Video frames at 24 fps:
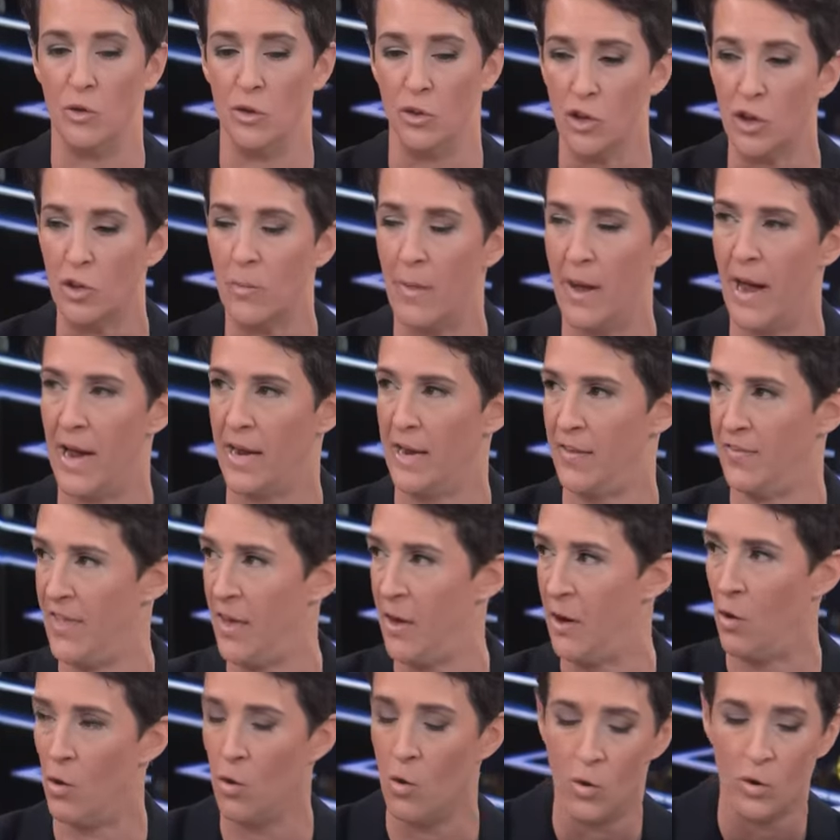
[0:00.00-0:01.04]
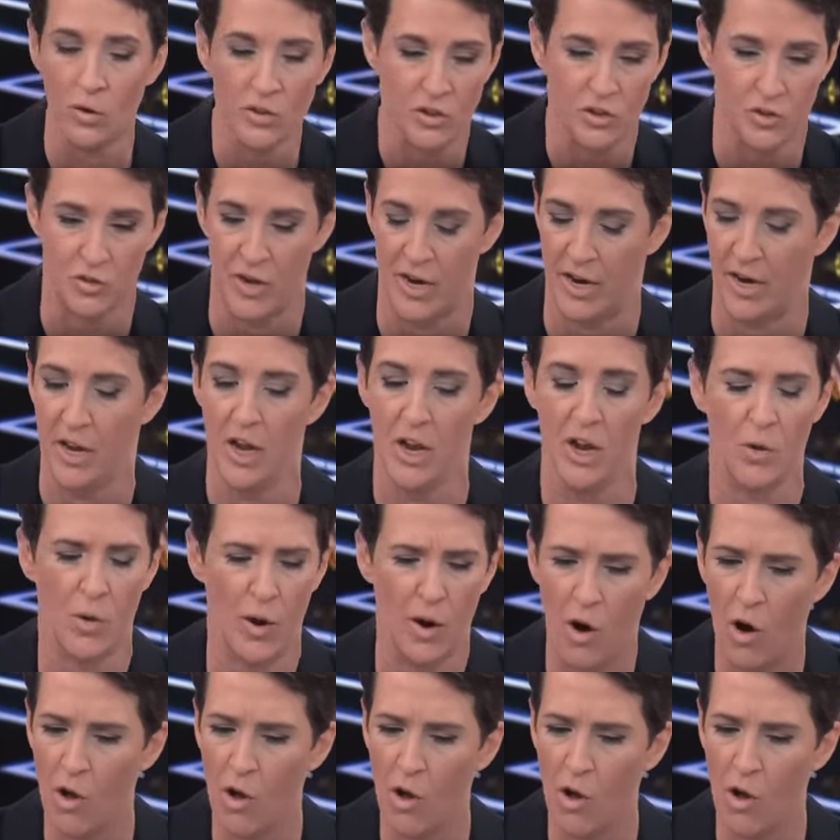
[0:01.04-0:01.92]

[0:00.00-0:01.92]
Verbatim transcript: Look back at that whole string,